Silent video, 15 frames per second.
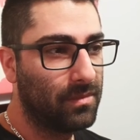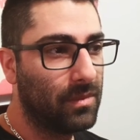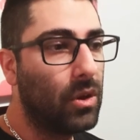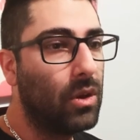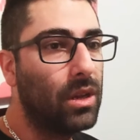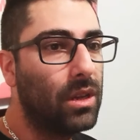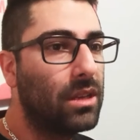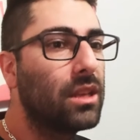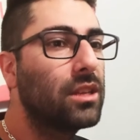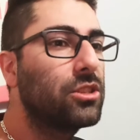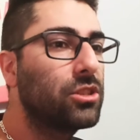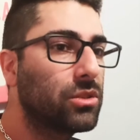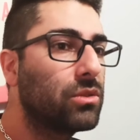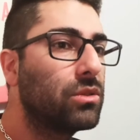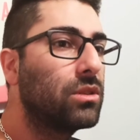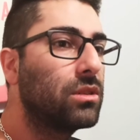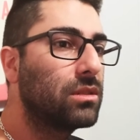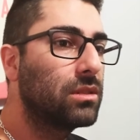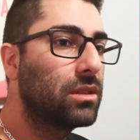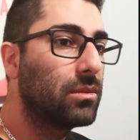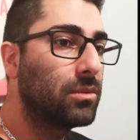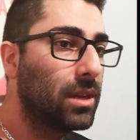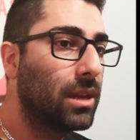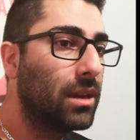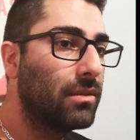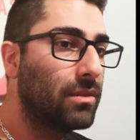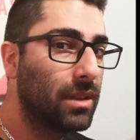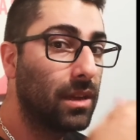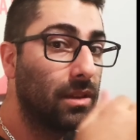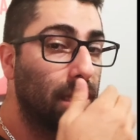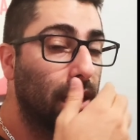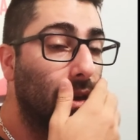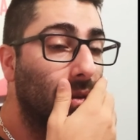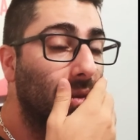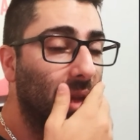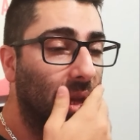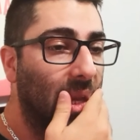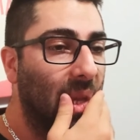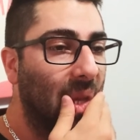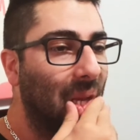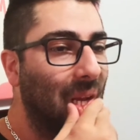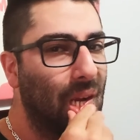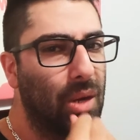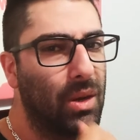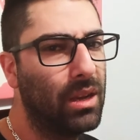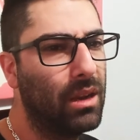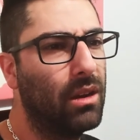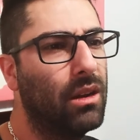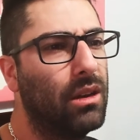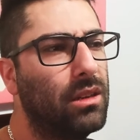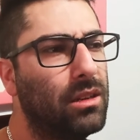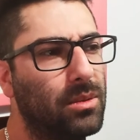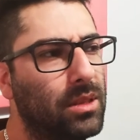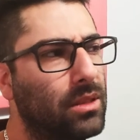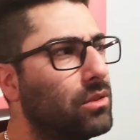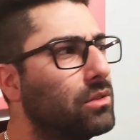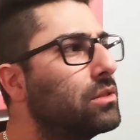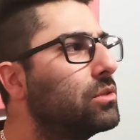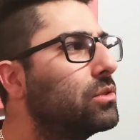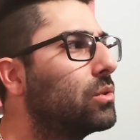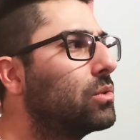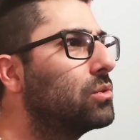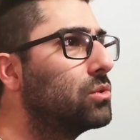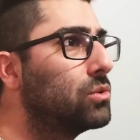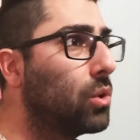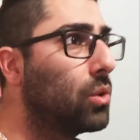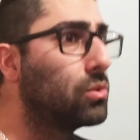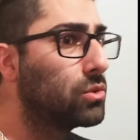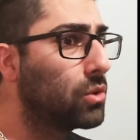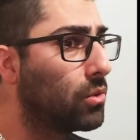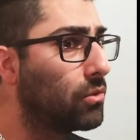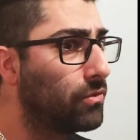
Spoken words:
electric scooters that we have in downtown. Yeah. Oh yeah, 100%. Those go